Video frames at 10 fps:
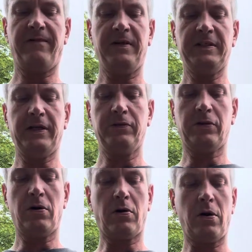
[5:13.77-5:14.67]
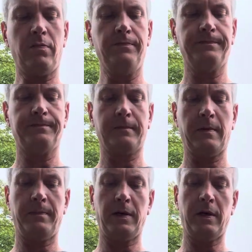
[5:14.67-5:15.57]
for these, I use cocoa,
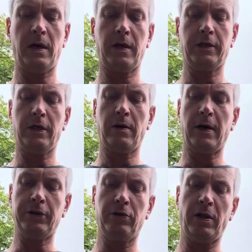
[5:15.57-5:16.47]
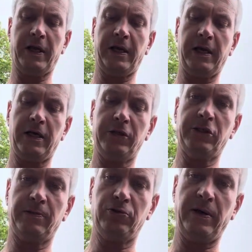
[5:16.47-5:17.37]
but you know, I do like a
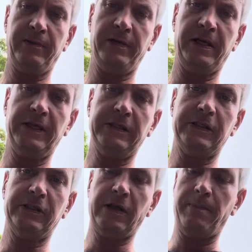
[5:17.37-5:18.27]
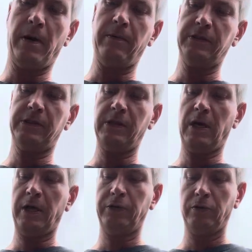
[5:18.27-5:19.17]
substrate with these. Some boas
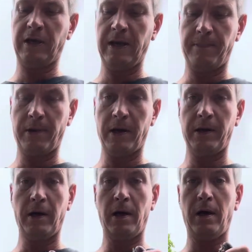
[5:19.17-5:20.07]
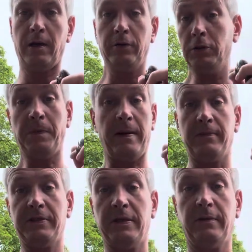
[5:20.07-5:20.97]
I do keep on newspaper
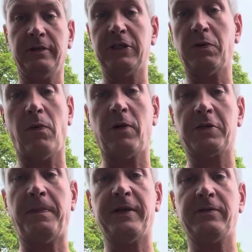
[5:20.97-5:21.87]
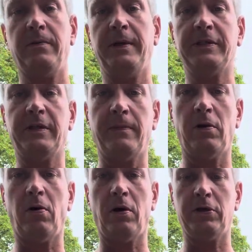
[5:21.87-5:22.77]
still. It's just what works best for me. Some of
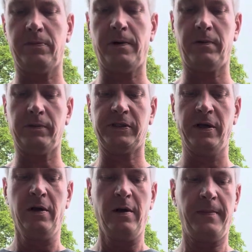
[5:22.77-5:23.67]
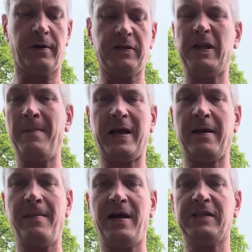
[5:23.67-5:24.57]
the larger boas, because they make a
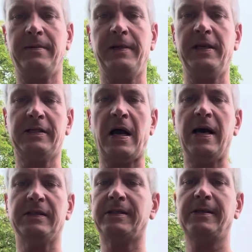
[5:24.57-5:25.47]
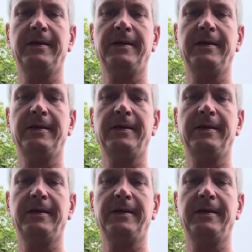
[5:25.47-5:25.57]
mess. I mean, these guys,